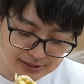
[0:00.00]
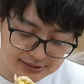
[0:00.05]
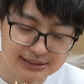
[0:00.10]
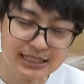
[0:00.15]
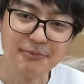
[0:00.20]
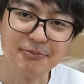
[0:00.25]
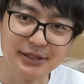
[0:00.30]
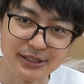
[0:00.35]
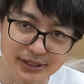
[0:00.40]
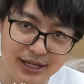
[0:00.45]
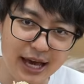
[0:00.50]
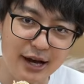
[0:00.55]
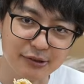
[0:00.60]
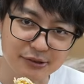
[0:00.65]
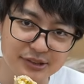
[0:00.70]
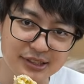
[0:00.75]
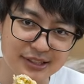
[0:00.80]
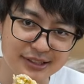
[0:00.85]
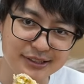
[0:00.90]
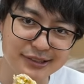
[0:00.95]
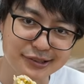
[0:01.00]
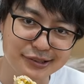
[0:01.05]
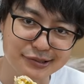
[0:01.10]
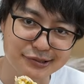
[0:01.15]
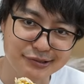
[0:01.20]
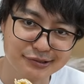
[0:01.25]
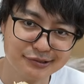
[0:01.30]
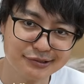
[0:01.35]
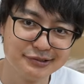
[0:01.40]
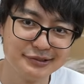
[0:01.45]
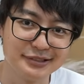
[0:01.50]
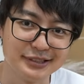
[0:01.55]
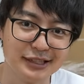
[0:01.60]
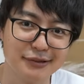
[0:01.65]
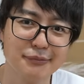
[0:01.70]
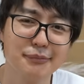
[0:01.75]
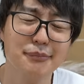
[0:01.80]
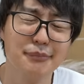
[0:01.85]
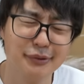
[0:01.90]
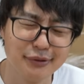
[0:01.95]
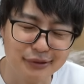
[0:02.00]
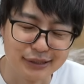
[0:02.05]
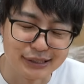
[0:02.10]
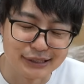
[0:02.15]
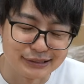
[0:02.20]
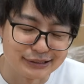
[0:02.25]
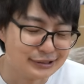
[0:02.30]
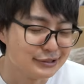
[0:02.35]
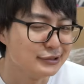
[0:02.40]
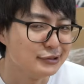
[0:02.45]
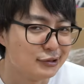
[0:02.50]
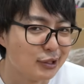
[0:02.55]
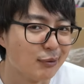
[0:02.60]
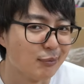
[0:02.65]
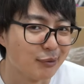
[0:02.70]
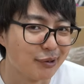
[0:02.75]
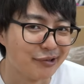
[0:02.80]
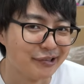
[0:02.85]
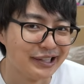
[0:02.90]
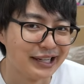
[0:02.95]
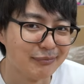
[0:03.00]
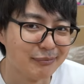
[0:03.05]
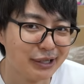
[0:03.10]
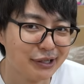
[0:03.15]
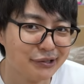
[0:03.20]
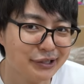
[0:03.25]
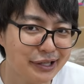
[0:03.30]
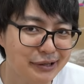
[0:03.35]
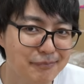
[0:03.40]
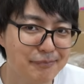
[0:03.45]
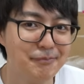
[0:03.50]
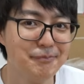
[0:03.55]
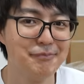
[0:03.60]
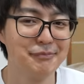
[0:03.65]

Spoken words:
something healthy too. So please don't worry about it.